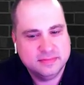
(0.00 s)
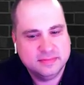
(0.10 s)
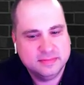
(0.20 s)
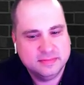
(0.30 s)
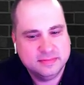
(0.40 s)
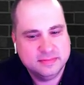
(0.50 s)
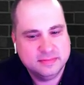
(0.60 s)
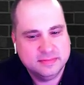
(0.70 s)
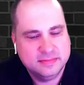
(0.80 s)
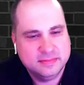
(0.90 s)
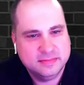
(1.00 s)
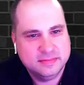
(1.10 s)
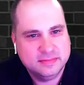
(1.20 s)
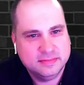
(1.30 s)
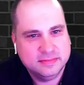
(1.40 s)

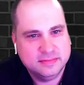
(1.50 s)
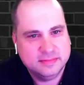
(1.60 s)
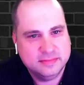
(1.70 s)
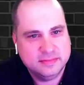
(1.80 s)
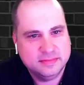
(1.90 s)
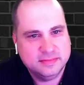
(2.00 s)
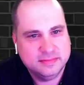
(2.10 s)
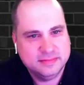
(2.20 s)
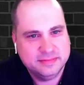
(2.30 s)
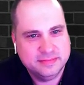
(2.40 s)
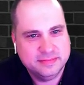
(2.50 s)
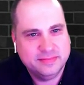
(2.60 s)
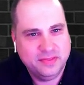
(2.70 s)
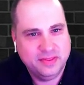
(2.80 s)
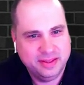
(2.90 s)

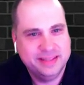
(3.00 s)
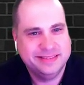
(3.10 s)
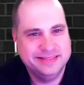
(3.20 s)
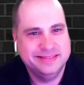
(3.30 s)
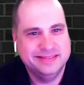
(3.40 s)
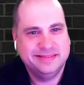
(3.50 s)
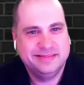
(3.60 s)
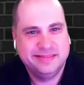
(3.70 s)
The person shown says nothing.